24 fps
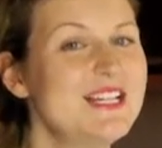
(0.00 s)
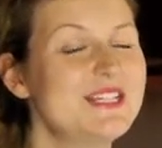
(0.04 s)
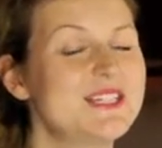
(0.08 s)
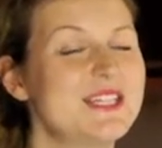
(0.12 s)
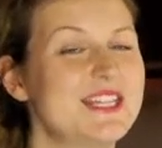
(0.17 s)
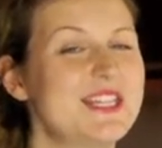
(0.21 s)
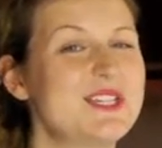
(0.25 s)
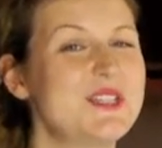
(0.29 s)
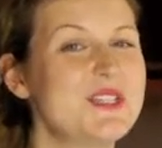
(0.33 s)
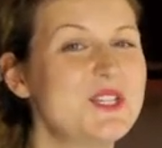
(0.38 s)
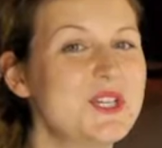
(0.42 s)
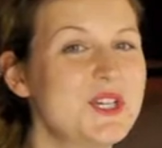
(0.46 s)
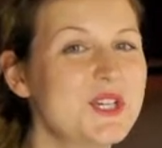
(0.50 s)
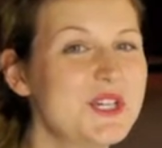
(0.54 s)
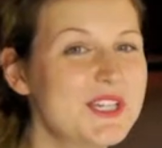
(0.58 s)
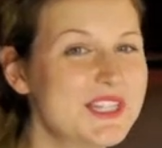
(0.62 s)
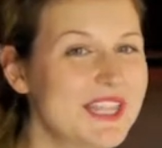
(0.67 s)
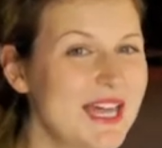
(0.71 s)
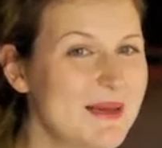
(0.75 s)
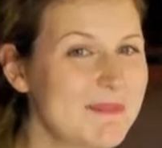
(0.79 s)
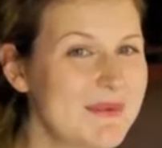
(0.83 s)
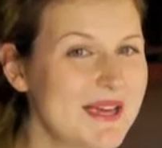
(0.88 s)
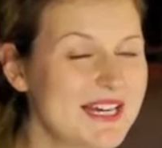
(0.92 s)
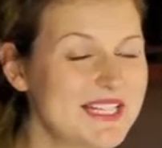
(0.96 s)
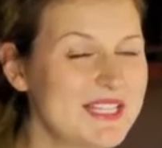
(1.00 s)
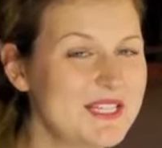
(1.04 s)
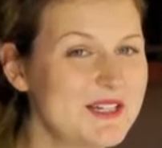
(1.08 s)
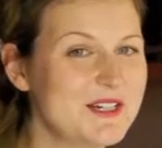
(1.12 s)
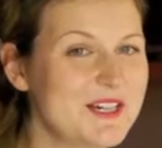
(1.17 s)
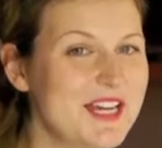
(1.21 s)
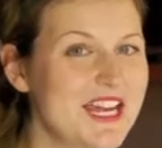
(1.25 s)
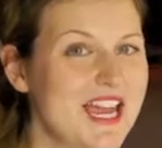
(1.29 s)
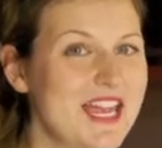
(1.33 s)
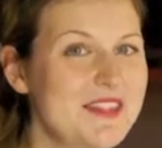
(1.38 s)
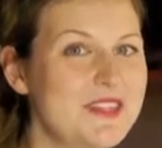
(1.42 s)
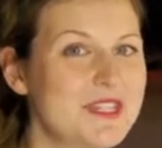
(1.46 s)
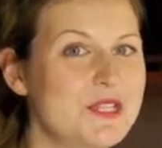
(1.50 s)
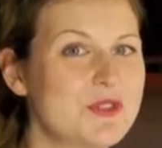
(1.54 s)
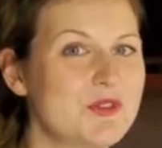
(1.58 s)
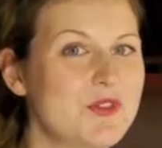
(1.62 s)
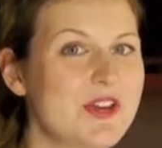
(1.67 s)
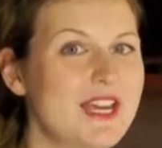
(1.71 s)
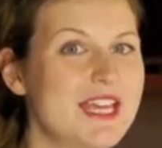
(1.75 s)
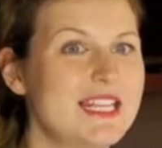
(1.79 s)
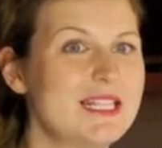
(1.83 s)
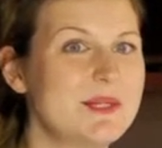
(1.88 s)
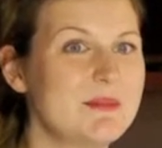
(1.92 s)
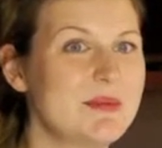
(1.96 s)
So they took that bacteria and they
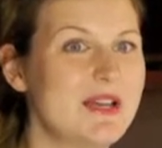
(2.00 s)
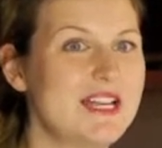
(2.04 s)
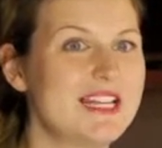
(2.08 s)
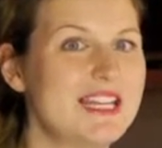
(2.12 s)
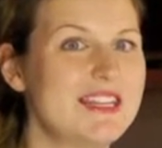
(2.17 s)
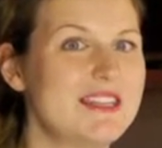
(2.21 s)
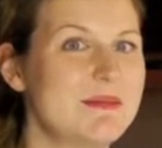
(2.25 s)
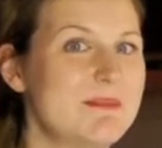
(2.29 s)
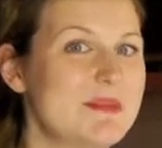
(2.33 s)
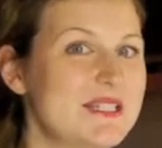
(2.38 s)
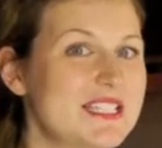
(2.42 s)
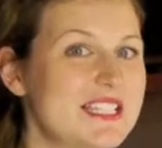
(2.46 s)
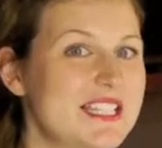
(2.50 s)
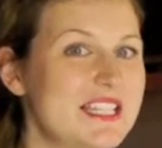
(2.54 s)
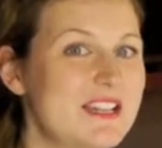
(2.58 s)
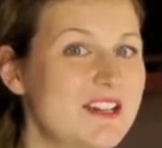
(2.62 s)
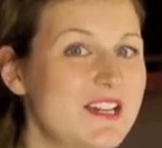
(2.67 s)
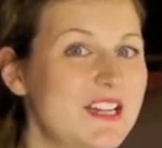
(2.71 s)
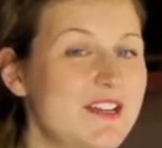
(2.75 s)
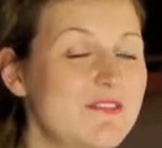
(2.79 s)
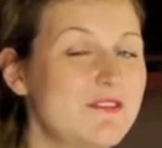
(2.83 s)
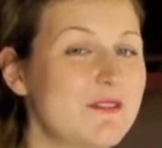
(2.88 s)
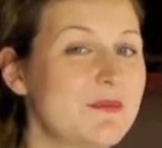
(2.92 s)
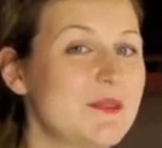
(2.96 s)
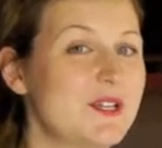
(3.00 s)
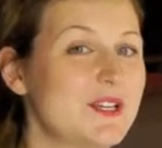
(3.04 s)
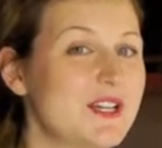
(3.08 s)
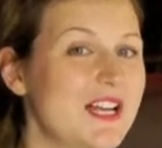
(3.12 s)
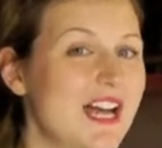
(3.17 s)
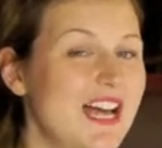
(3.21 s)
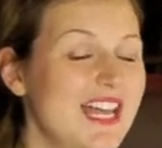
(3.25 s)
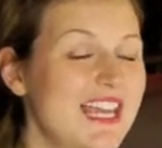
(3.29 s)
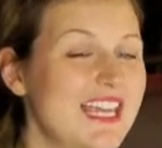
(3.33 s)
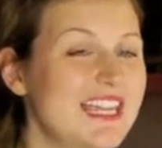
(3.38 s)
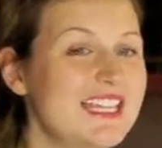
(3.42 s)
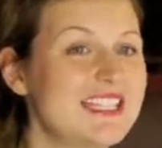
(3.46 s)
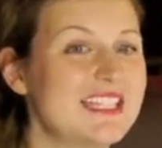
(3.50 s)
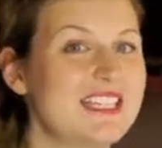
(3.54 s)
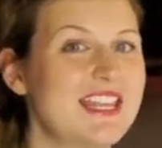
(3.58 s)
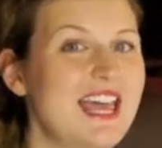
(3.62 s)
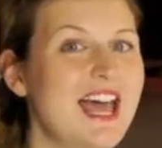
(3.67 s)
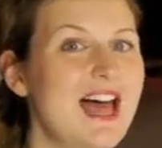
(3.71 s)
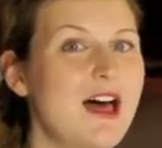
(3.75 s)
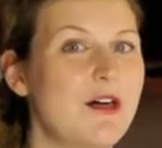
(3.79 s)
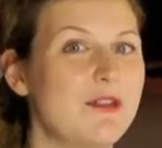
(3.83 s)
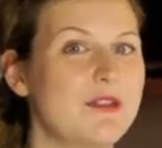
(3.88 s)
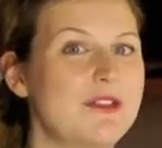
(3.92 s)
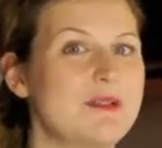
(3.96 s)
transplanted the bacteria from their gut into the
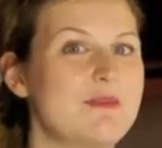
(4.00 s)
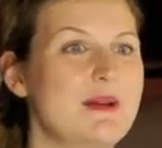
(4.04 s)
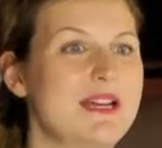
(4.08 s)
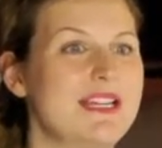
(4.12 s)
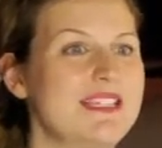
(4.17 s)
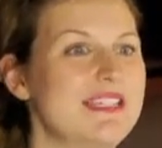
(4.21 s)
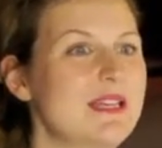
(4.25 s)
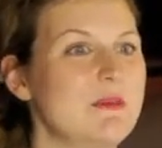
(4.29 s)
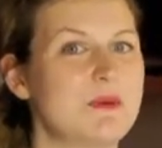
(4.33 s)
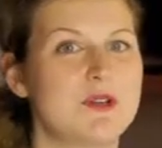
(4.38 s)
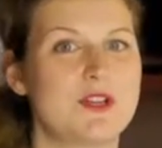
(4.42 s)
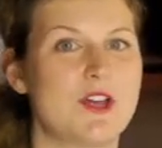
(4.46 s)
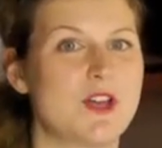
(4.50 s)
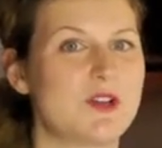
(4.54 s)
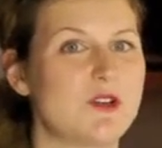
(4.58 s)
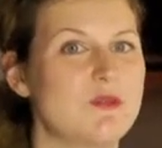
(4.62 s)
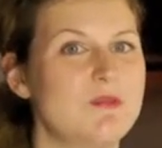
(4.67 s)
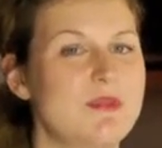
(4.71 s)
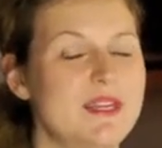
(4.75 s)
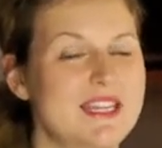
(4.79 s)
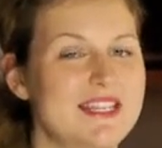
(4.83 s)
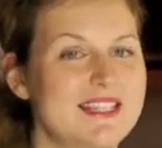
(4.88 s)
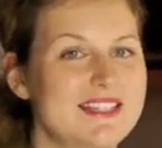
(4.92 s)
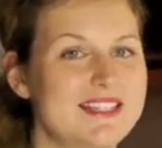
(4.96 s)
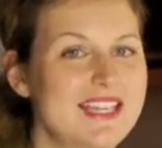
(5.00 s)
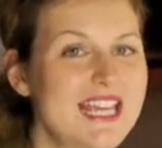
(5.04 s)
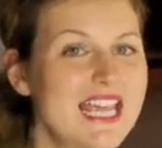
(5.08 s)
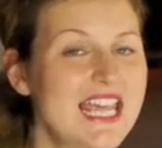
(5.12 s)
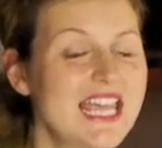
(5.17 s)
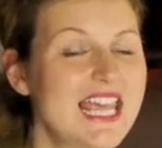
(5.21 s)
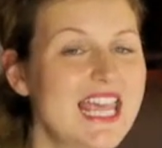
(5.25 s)
healthy mice that were not obese.